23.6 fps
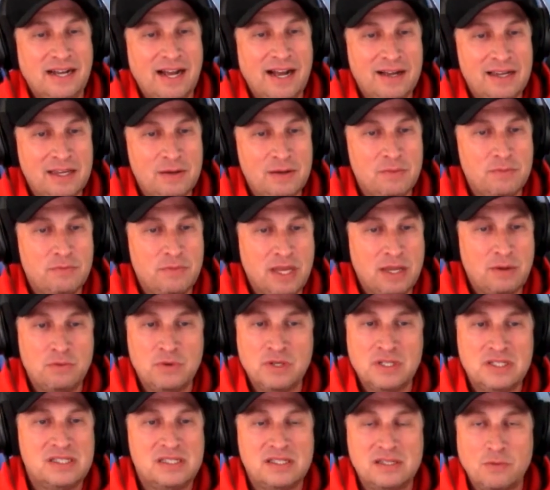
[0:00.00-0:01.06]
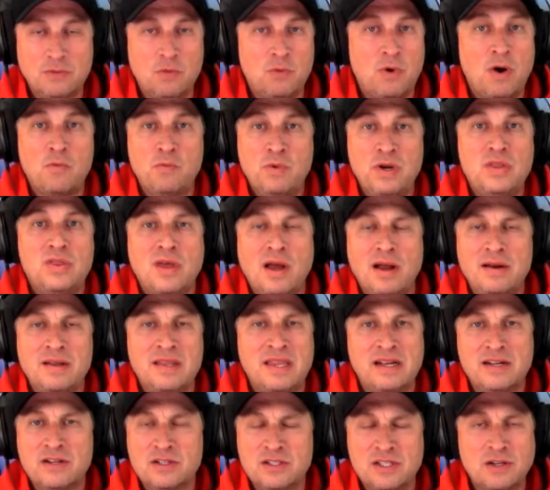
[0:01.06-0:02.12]
He was what we thought
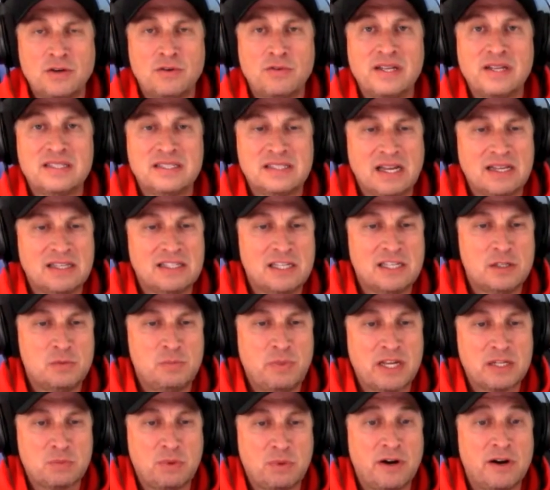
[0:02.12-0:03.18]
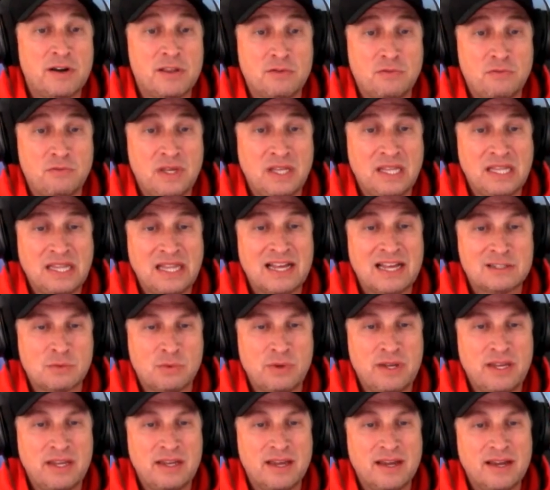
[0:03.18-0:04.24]
the sort of consensus best player in the field last
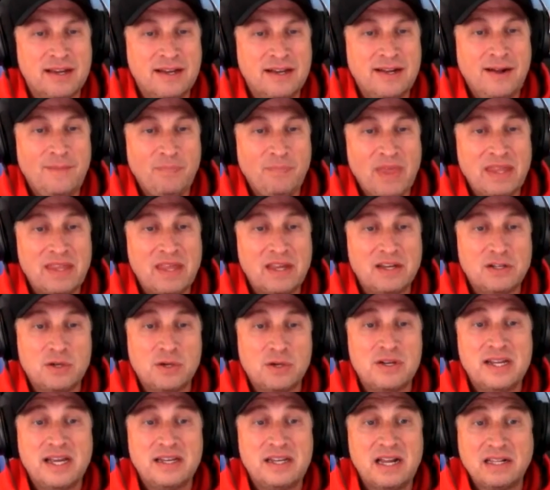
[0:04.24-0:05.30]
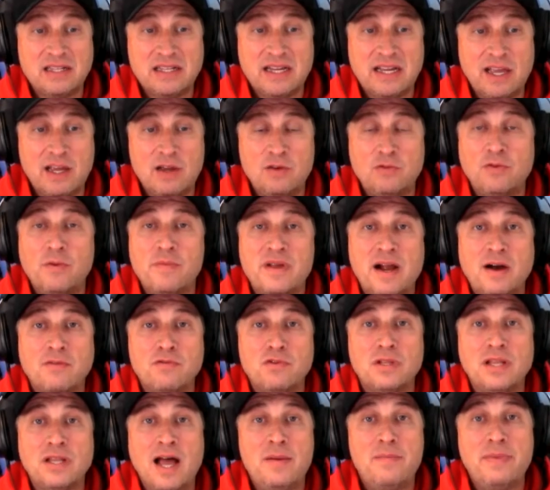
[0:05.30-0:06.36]
week. And then Tunde Adeleke from the
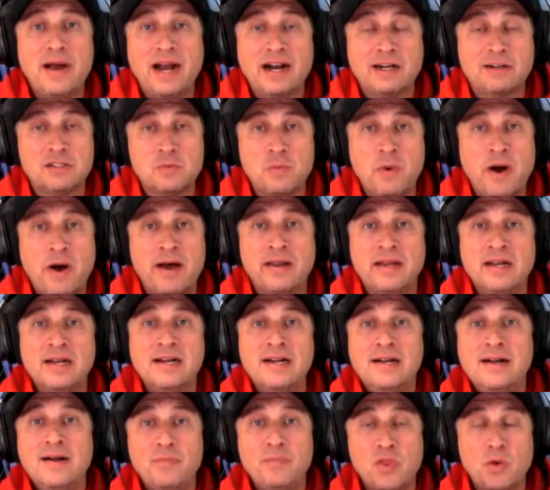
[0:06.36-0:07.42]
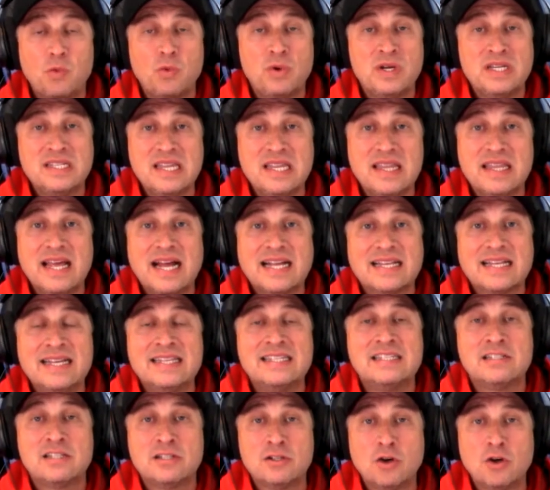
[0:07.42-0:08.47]
cover linebacker spot. The reason that
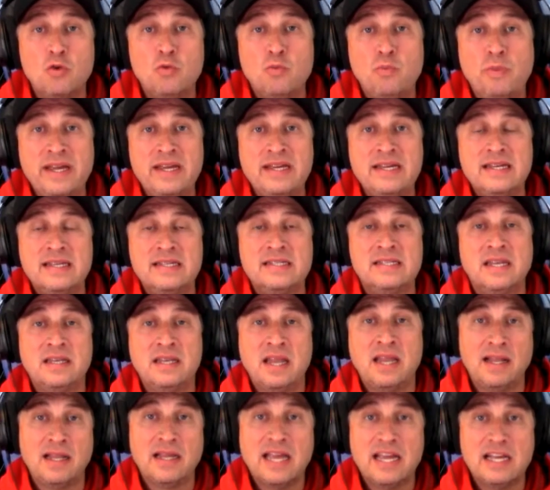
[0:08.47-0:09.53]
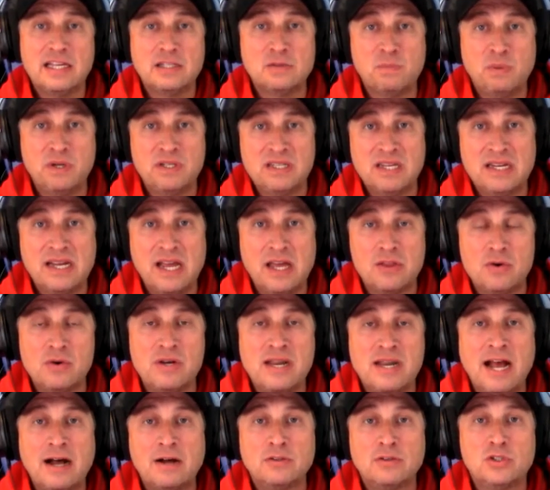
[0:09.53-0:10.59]
is so big is that Adeleke has put together
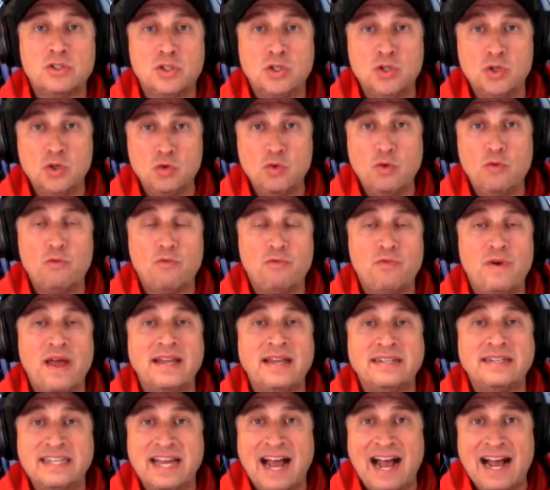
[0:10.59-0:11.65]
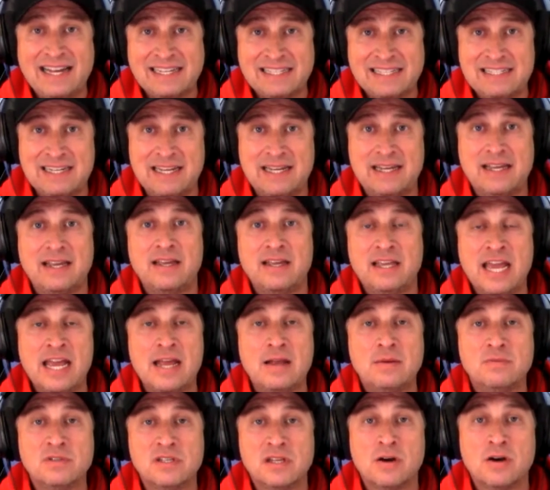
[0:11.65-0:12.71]
now 2 fantastic
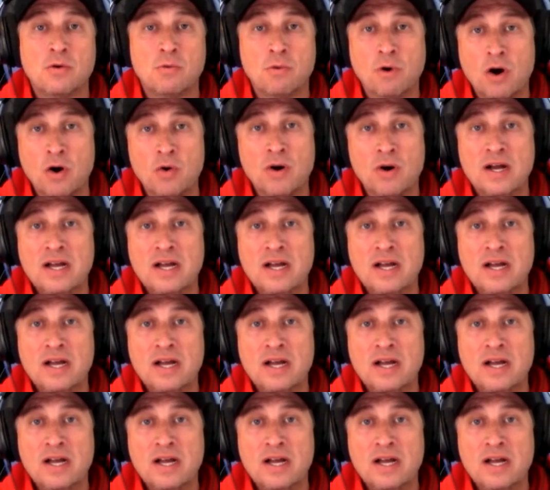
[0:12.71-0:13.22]
games in a row.